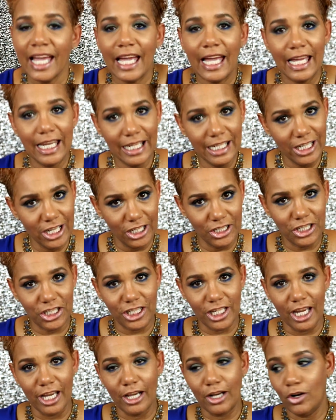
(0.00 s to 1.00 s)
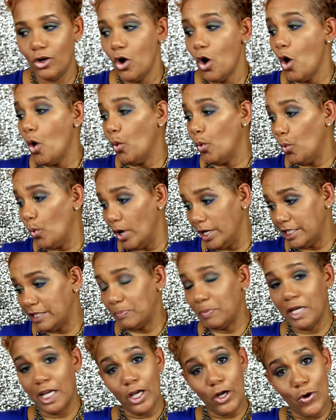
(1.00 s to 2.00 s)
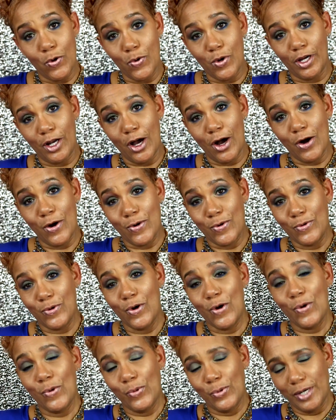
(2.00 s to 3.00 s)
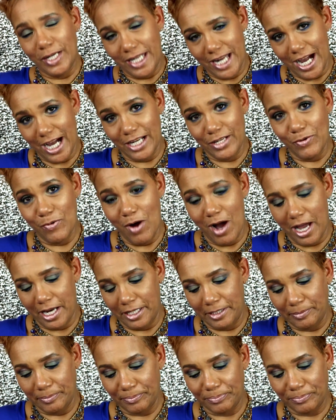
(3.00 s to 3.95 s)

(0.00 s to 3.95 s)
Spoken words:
in a nutshell what's been going on with DawnyWawny.